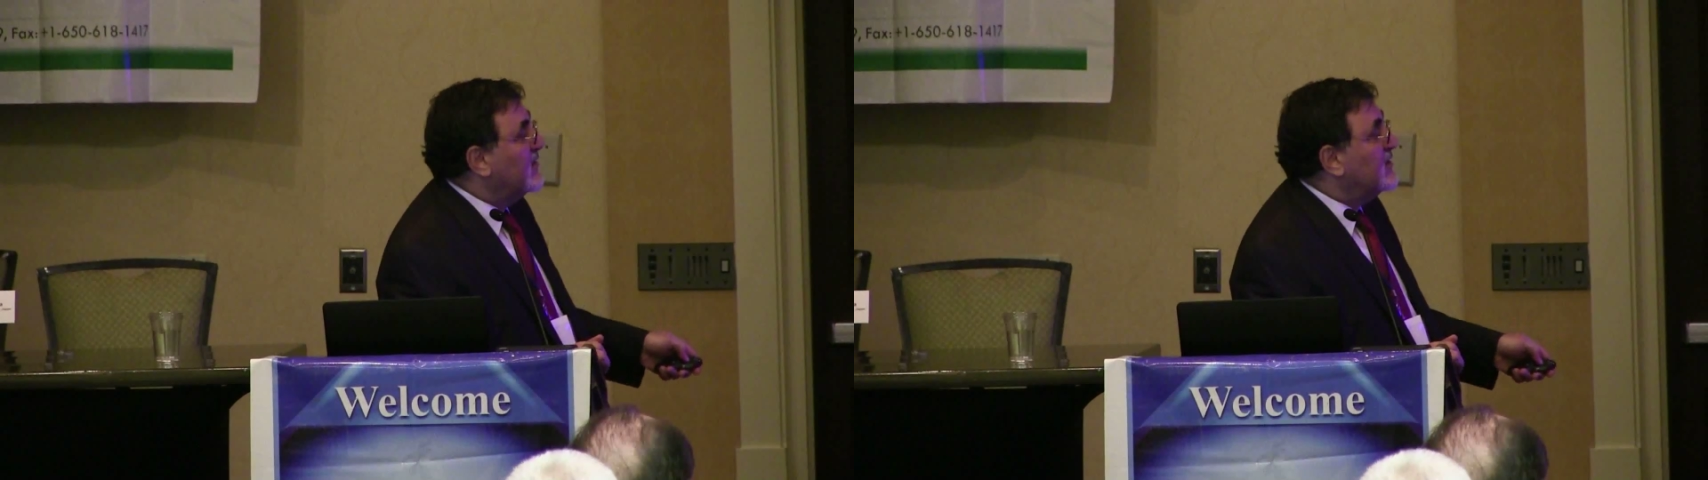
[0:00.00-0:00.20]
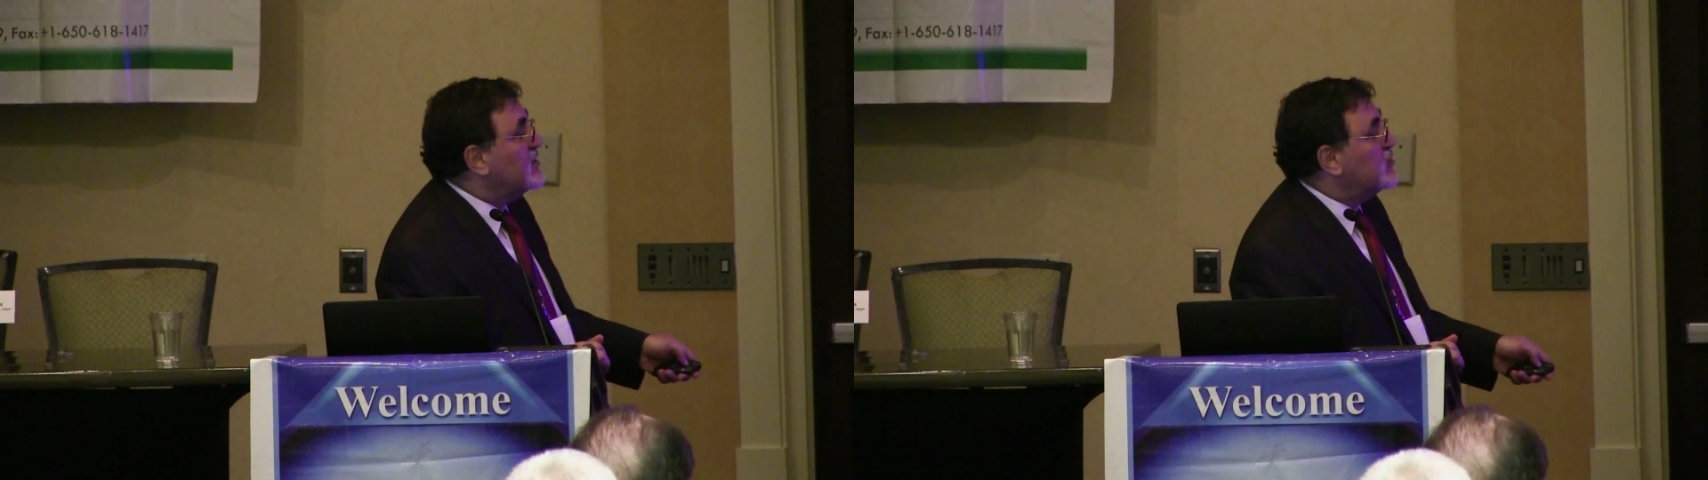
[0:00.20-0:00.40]

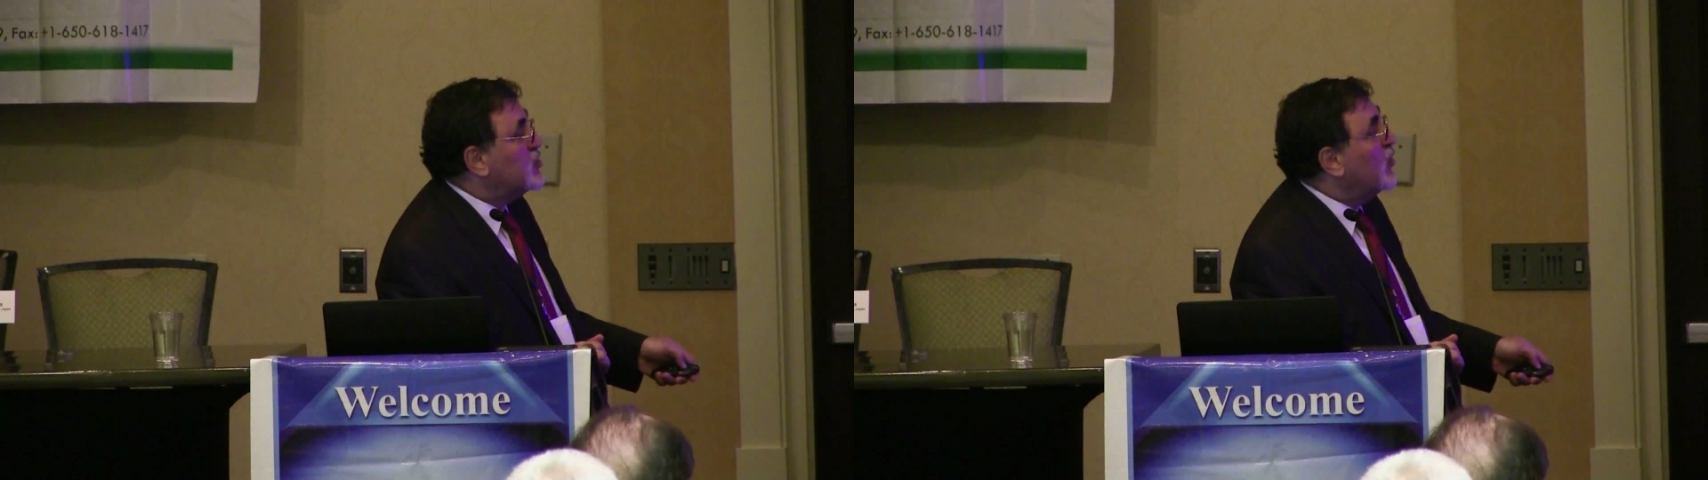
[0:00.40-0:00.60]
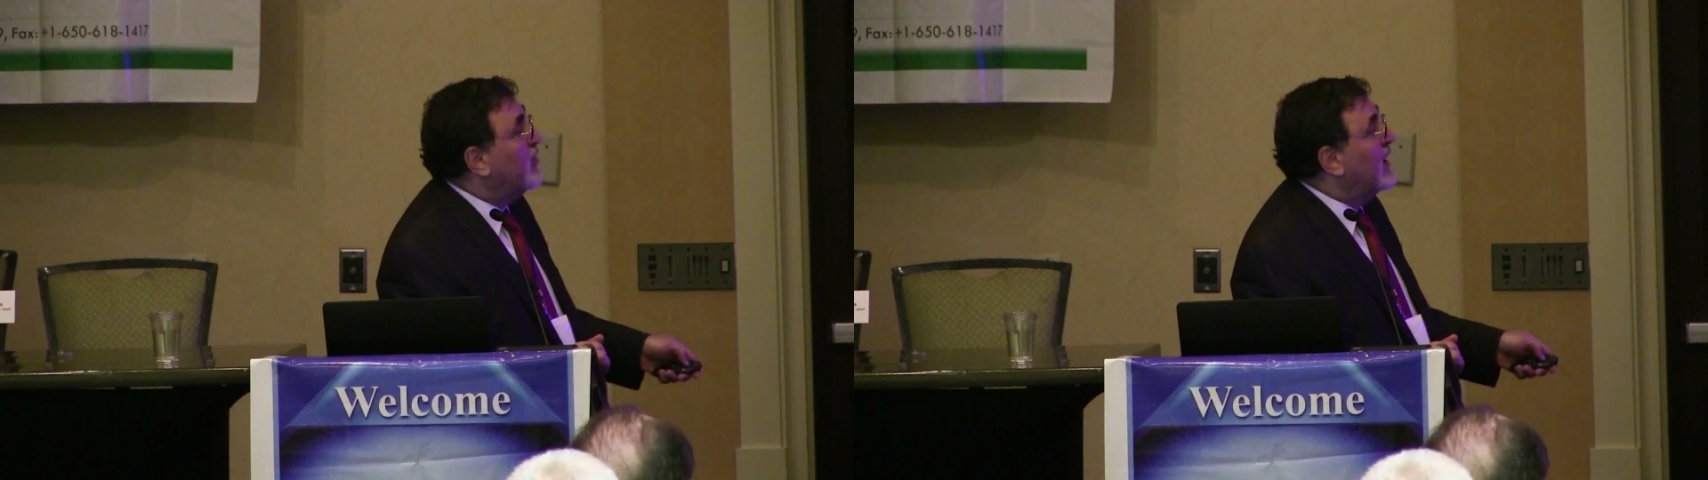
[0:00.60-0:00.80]
This
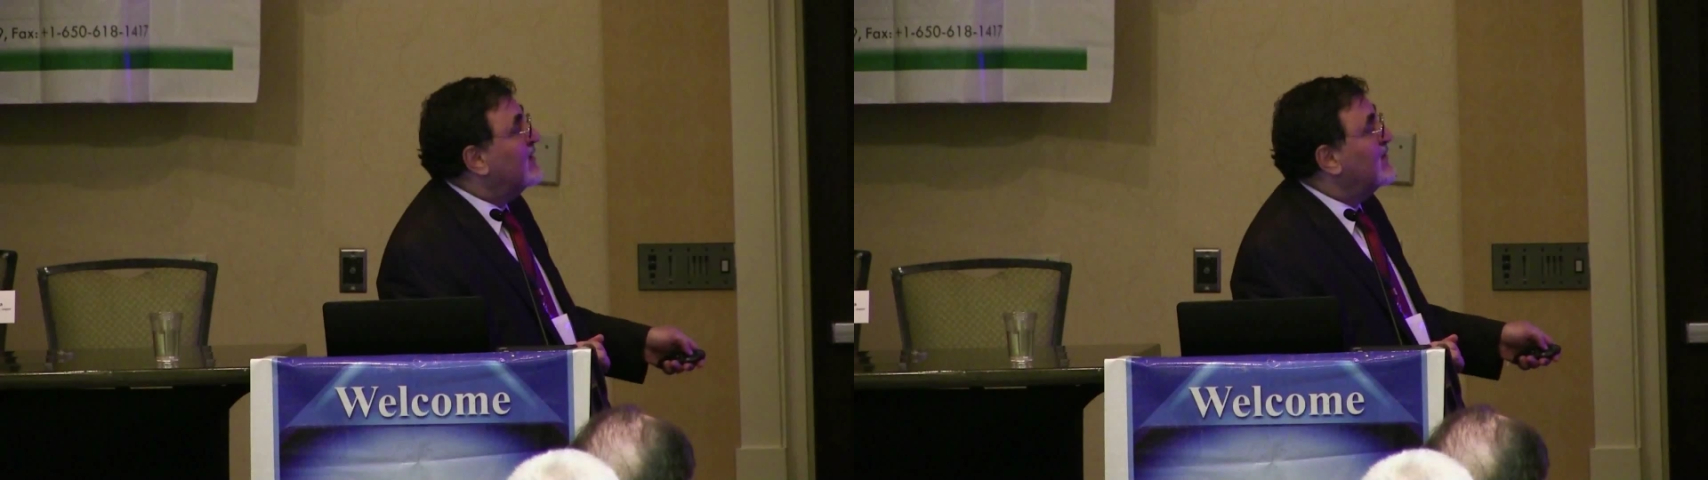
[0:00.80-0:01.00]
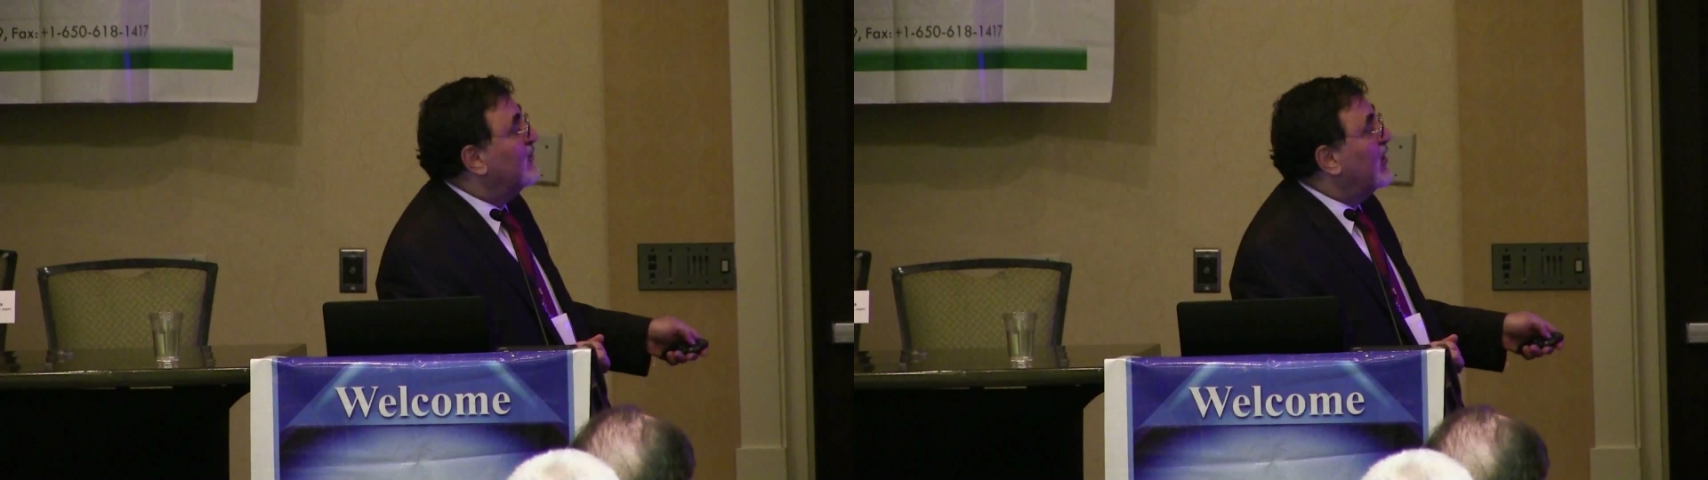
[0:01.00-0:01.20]
shows
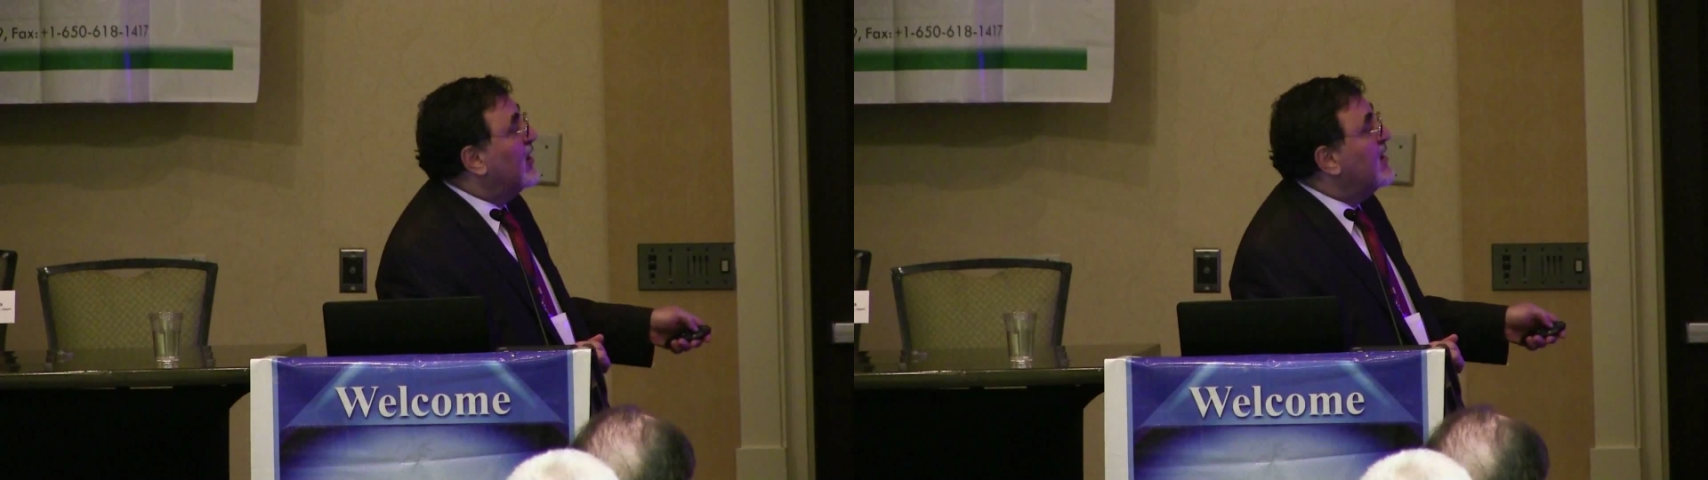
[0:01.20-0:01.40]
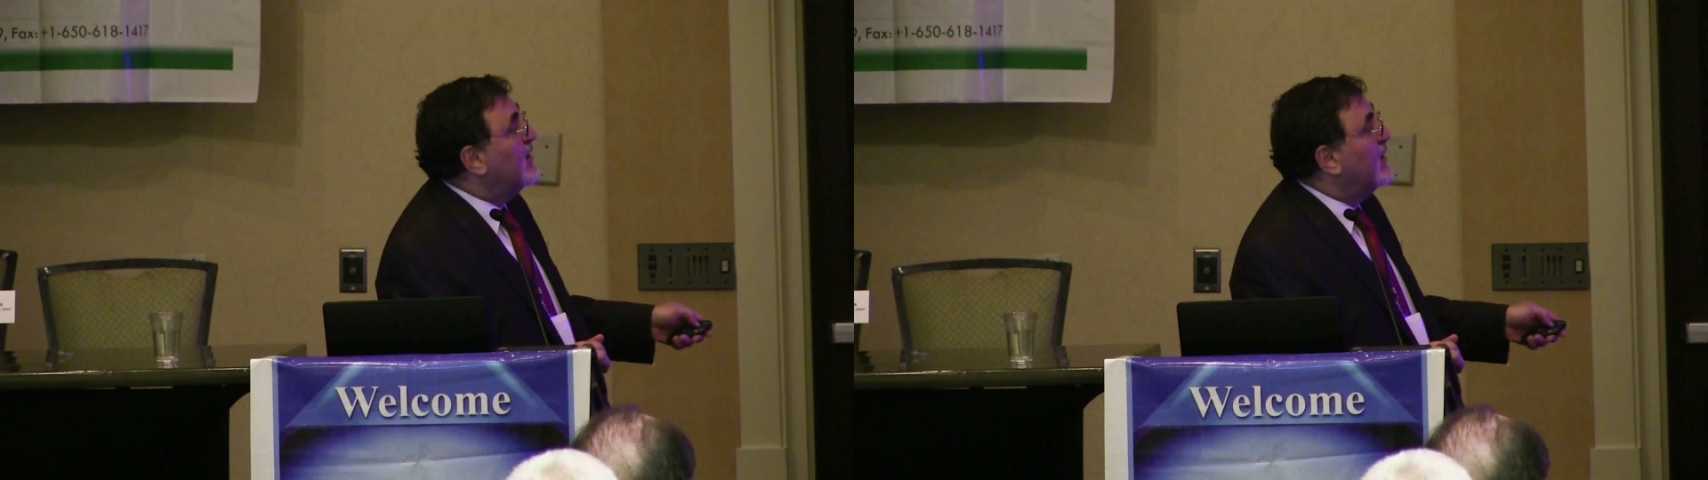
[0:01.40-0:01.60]
that
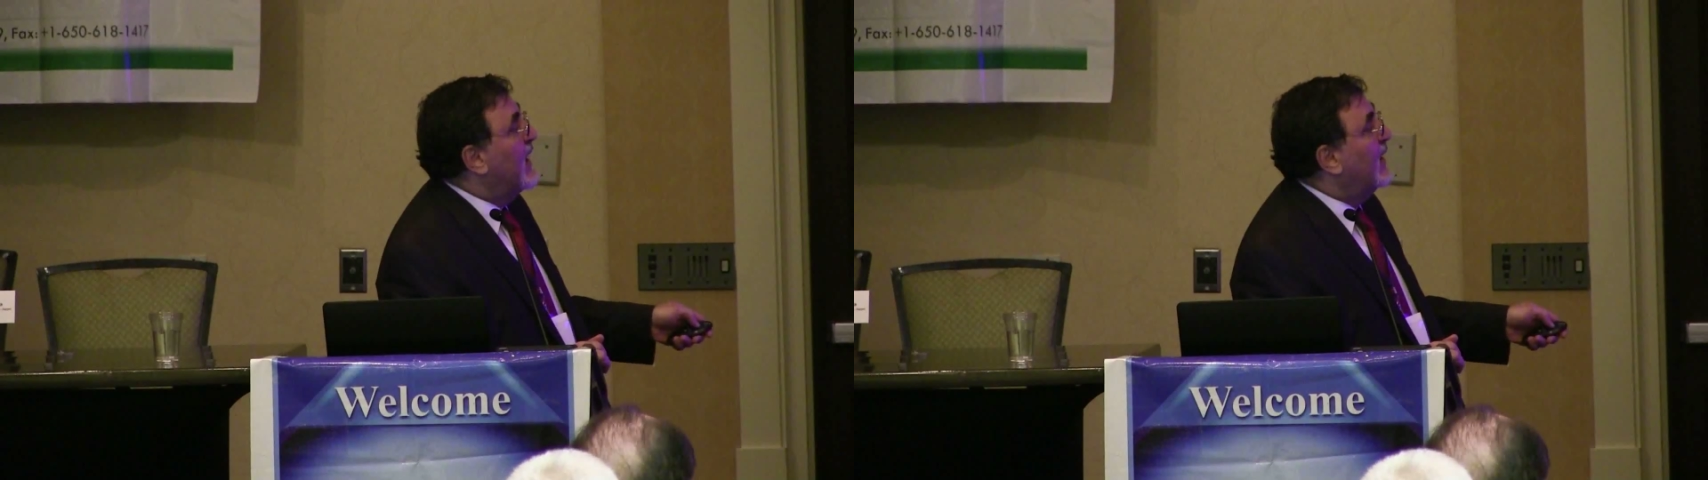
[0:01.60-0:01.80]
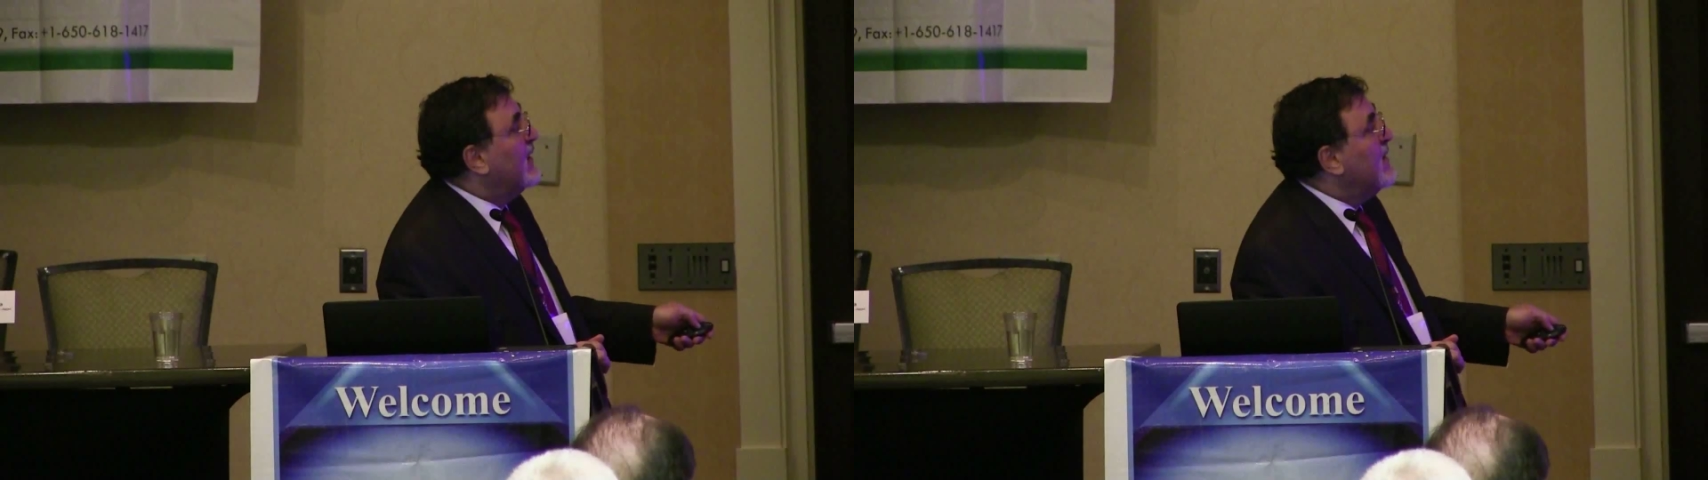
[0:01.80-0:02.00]
clearly
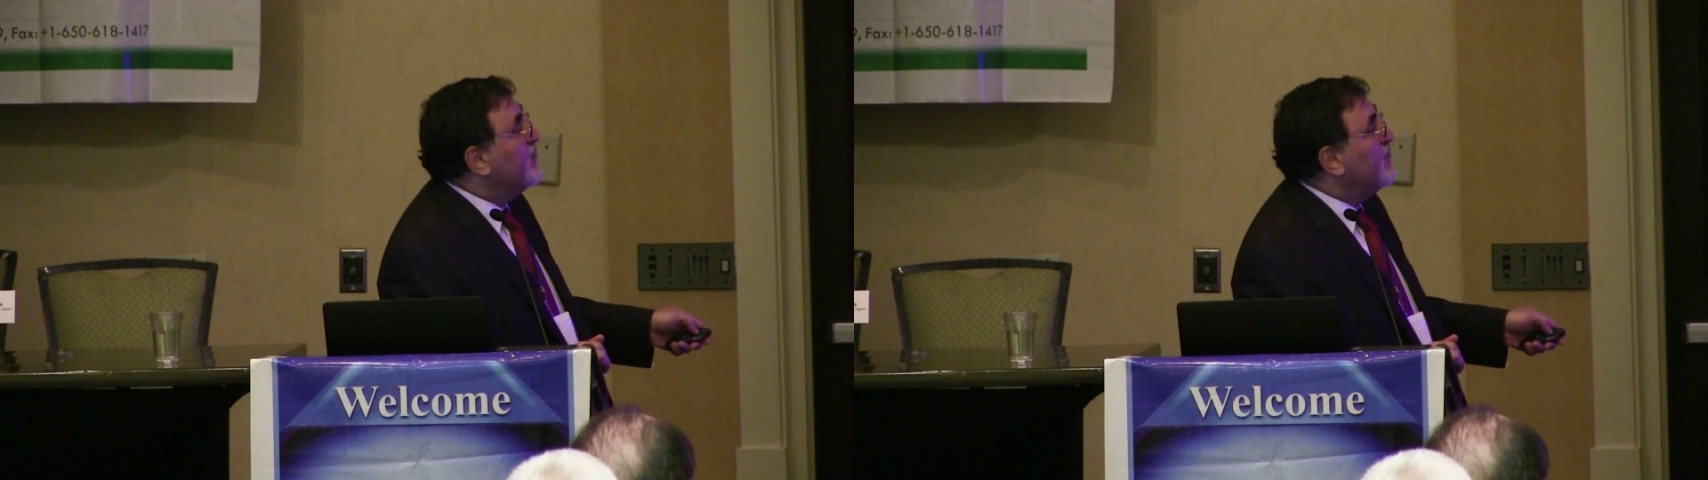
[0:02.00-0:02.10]
that